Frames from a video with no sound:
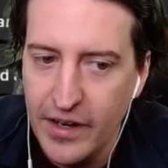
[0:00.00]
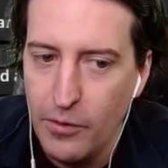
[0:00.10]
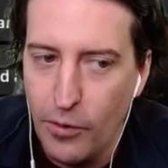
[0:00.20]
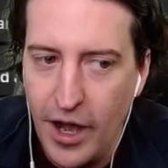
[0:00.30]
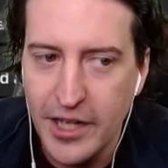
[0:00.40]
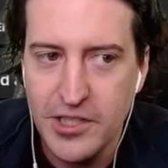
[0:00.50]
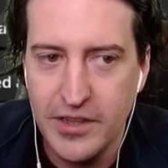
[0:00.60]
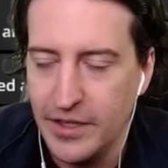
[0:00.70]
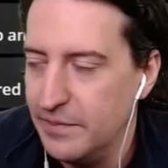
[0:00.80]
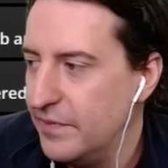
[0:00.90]
watch
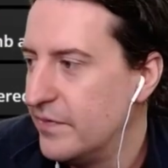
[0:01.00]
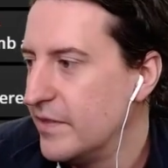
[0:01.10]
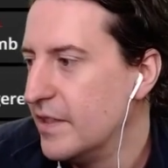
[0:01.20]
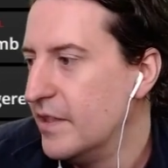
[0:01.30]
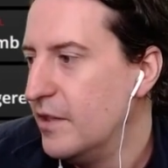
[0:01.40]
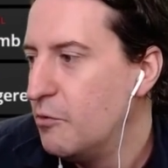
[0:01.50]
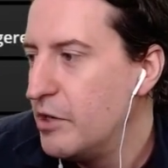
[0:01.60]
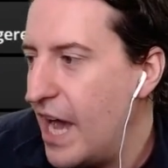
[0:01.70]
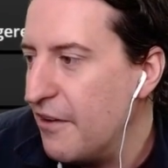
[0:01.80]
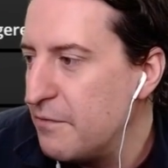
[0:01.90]
them. We
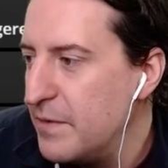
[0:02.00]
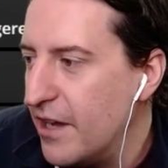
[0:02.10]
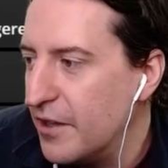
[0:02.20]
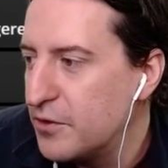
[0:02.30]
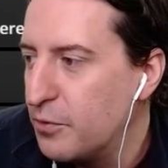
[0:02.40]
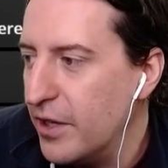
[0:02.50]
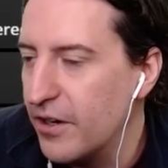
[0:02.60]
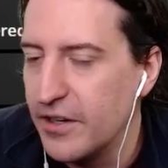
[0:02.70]
have me on Twitter. You